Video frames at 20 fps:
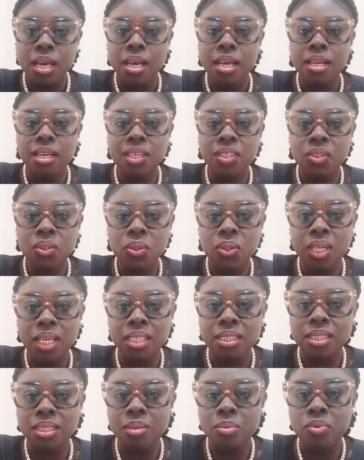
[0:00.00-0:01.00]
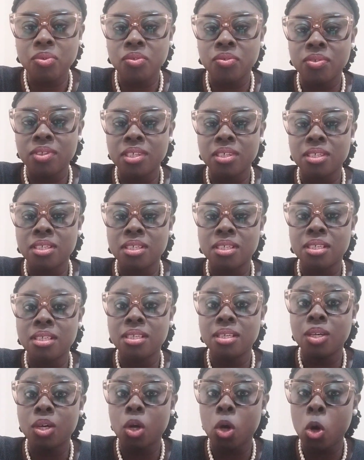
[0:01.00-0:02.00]
Let's look at some of the
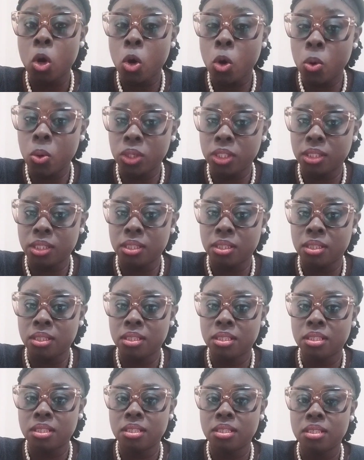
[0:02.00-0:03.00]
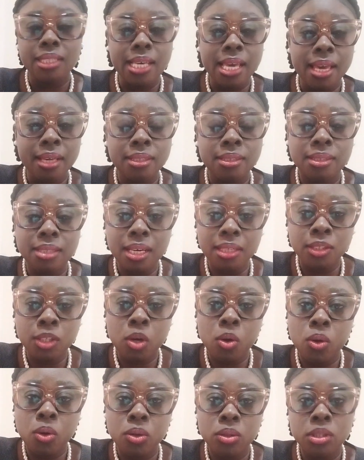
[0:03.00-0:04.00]
causes. The exact
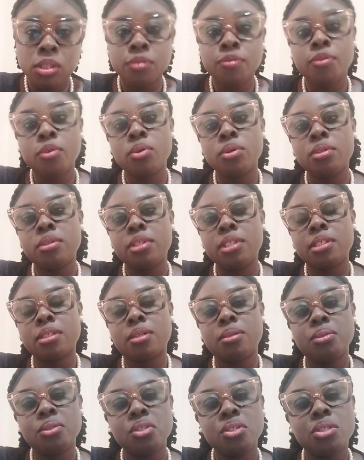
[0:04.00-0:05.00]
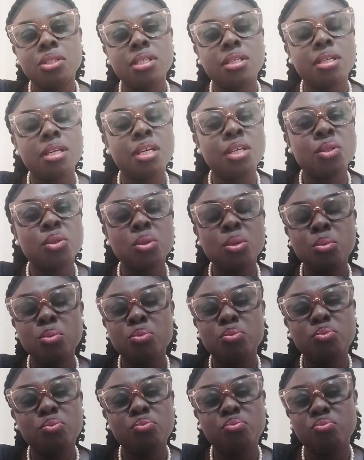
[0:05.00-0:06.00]
cause for this condition is not
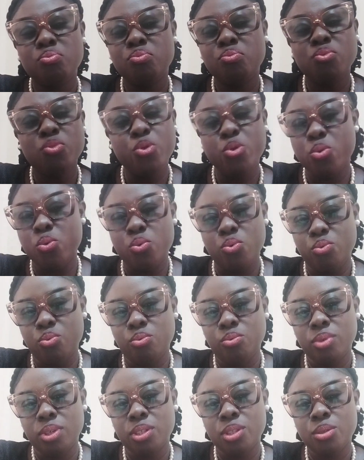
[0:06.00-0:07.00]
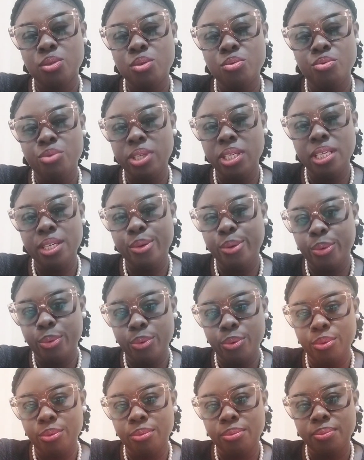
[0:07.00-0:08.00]
known. It's not really
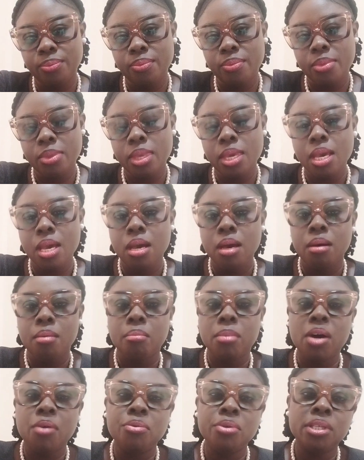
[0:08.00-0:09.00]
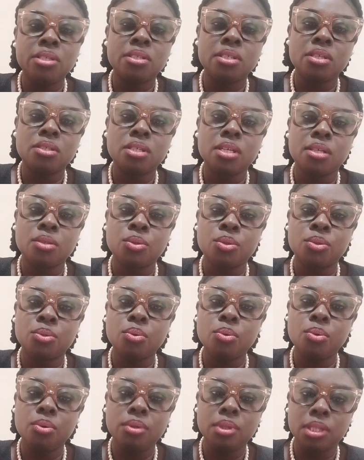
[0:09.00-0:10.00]
known. But research has
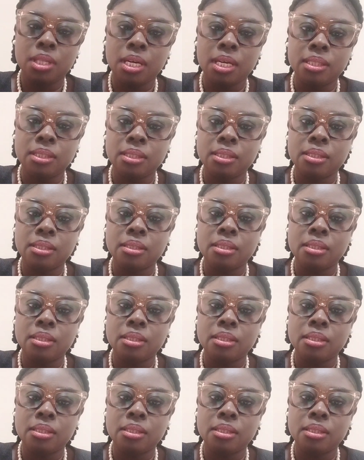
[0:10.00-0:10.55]
shown that